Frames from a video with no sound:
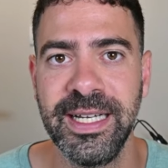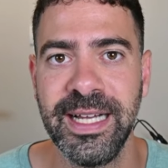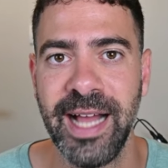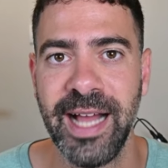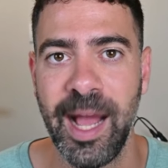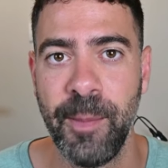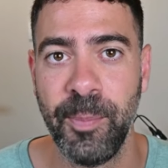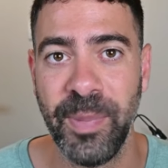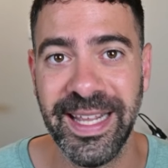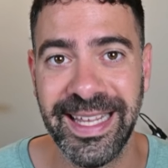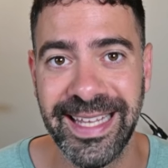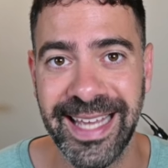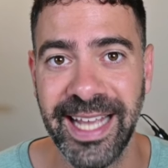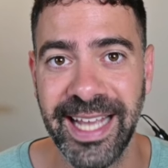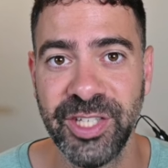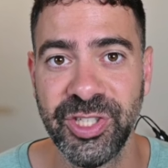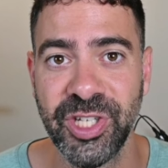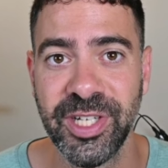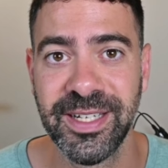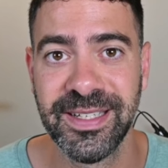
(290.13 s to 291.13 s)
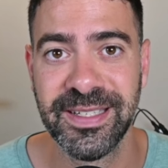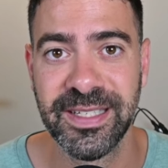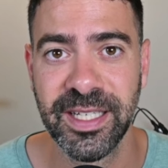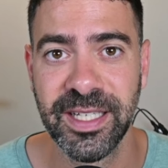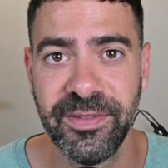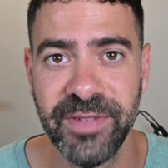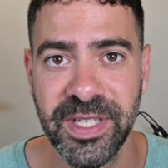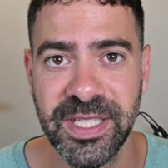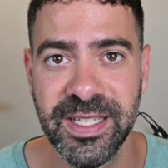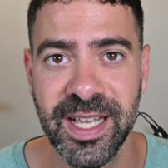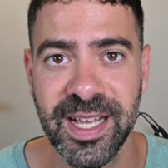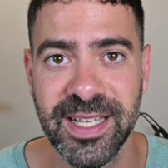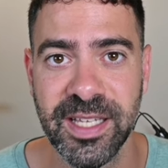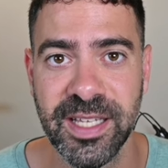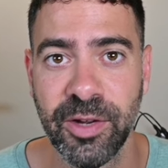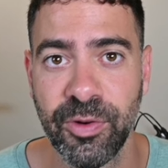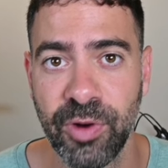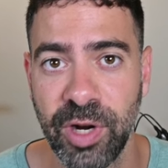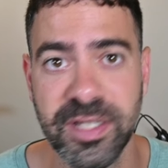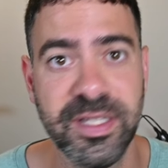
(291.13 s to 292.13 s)
application and services
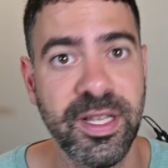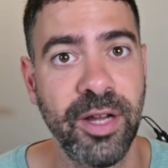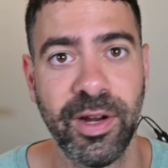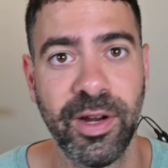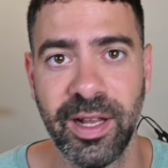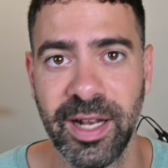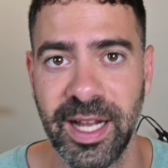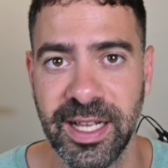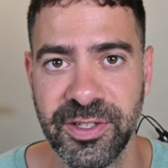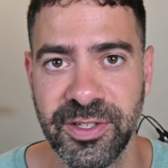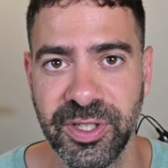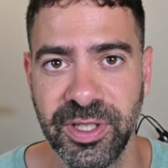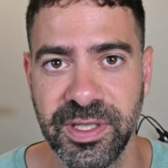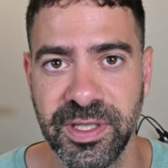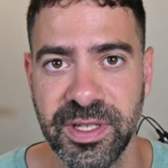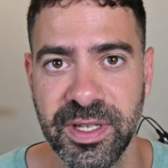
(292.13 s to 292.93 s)
across our clusters.